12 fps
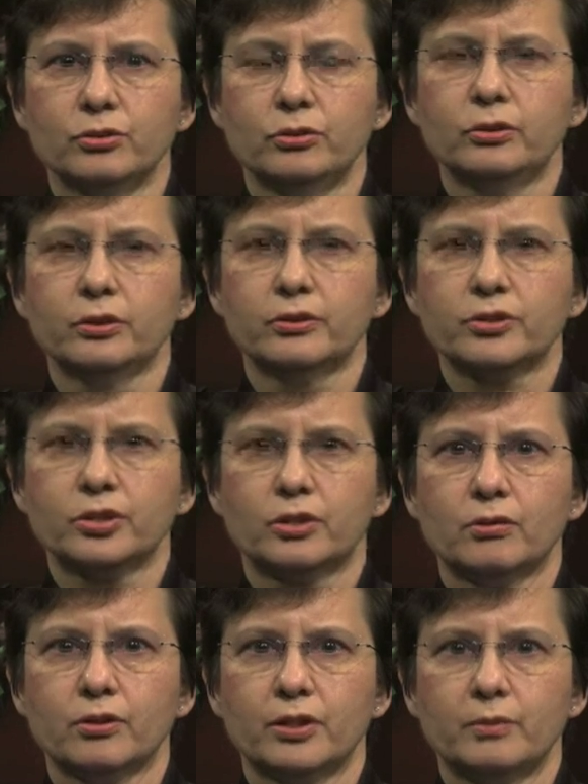Nuclear
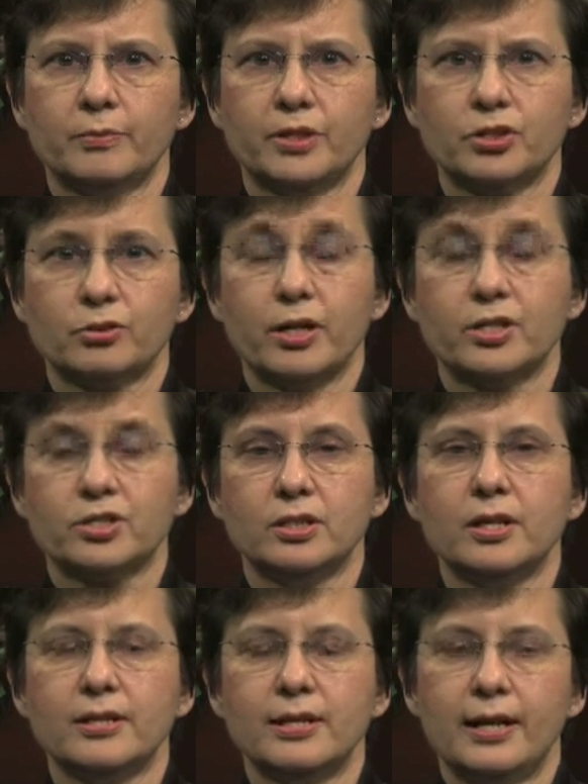Security
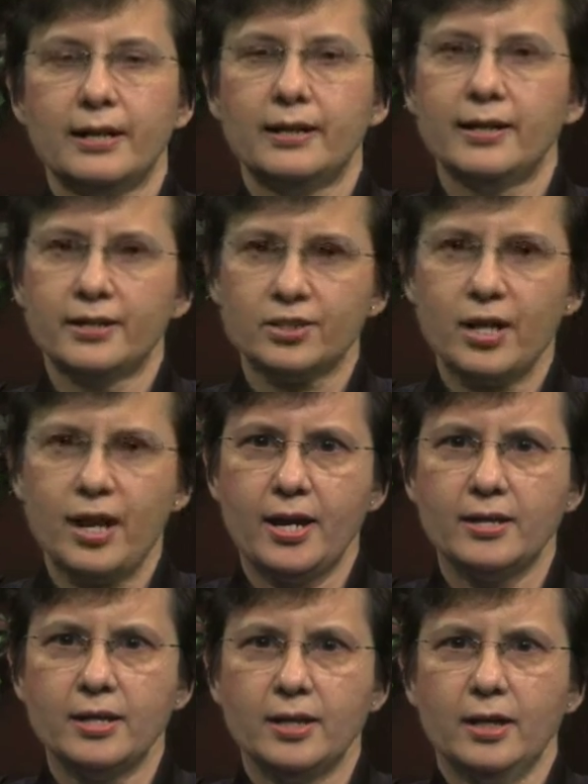Administration, the N N S A,